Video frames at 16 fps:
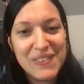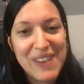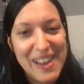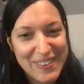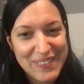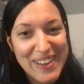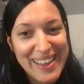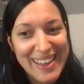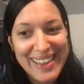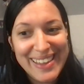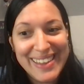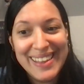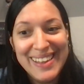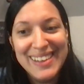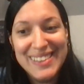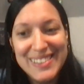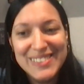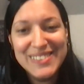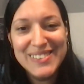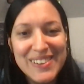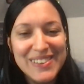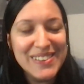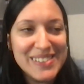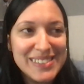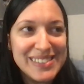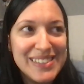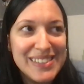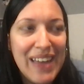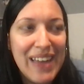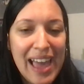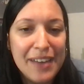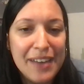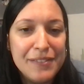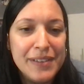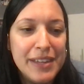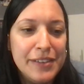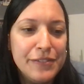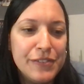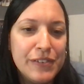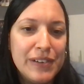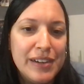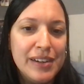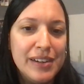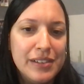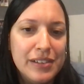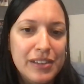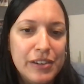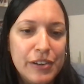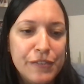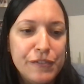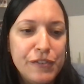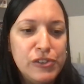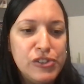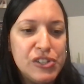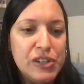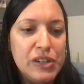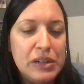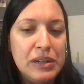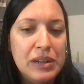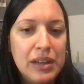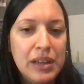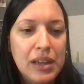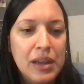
it right away, you know, you can still have it for, you know, future.